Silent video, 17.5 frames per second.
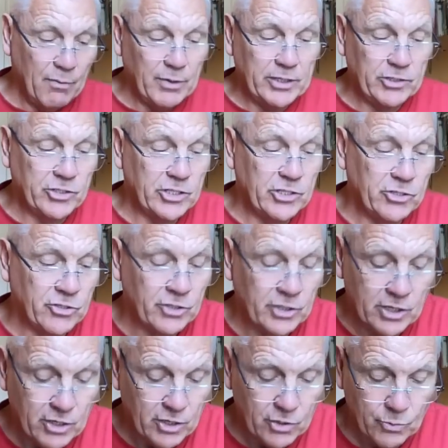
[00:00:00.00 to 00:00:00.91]
which is,
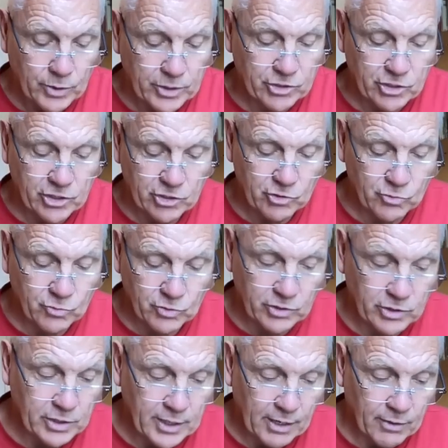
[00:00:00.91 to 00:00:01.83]

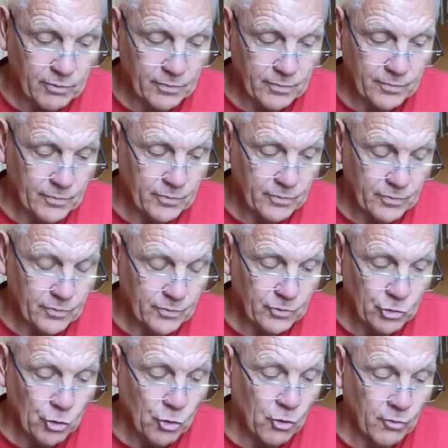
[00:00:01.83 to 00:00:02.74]
you know,
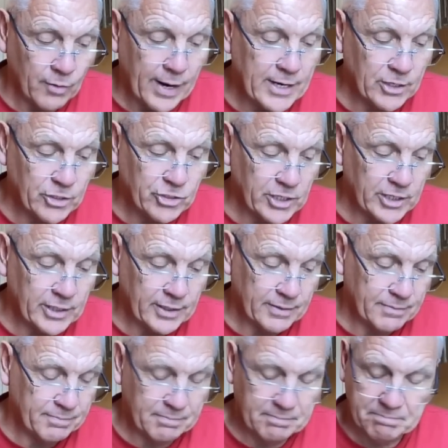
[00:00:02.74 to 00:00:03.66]
your energy,